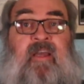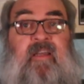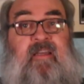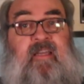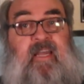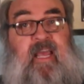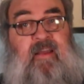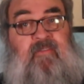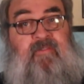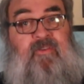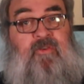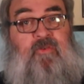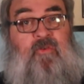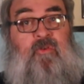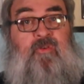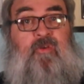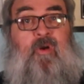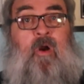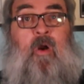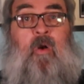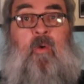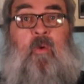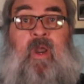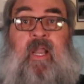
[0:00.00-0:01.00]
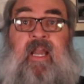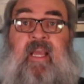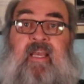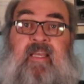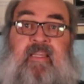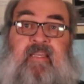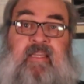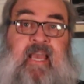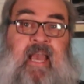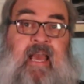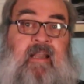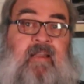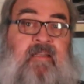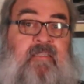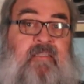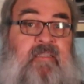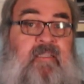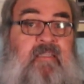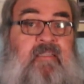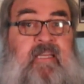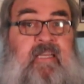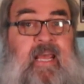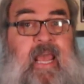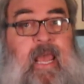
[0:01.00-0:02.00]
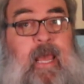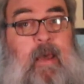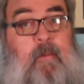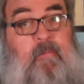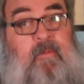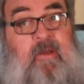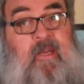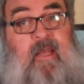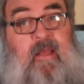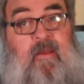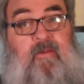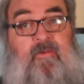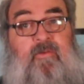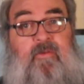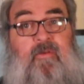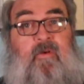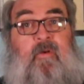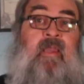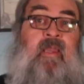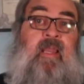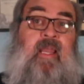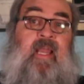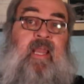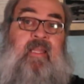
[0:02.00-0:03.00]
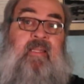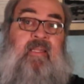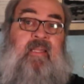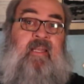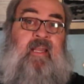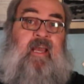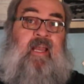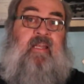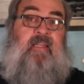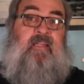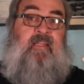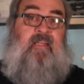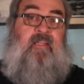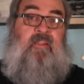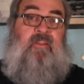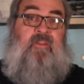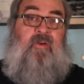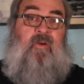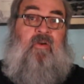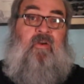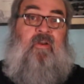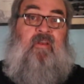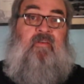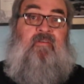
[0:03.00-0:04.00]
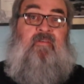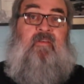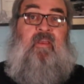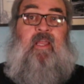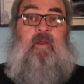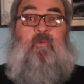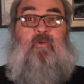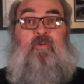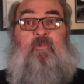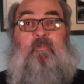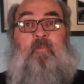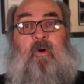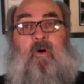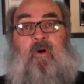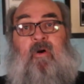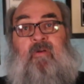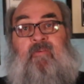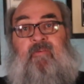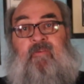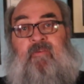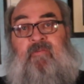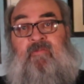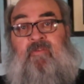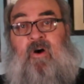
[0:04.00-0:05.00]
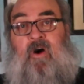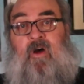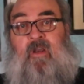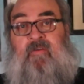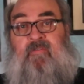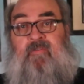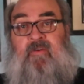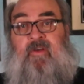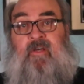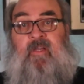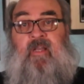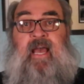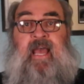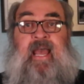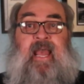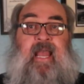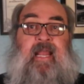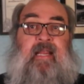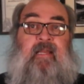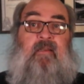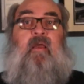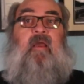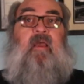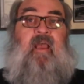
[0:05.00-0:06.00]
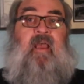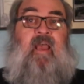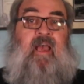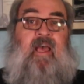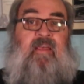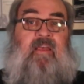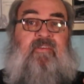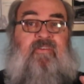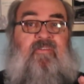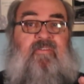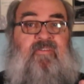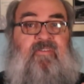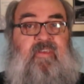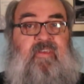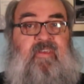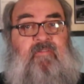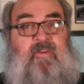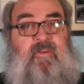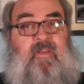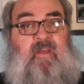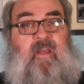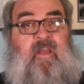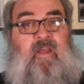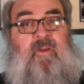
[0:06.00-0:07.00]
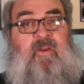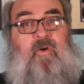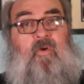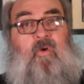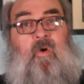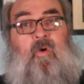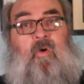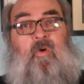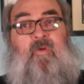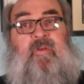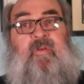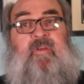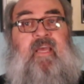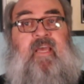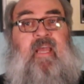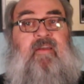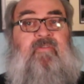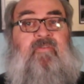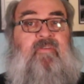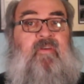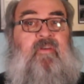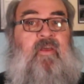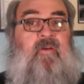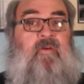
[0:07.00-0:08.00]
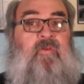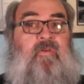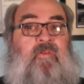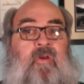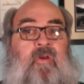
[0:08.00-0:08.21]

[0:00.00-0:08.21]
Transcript: Davis was already a talented tap dancer. In the 1930s, he was part of a vaudeville act. As a 17 year old, Davis entered the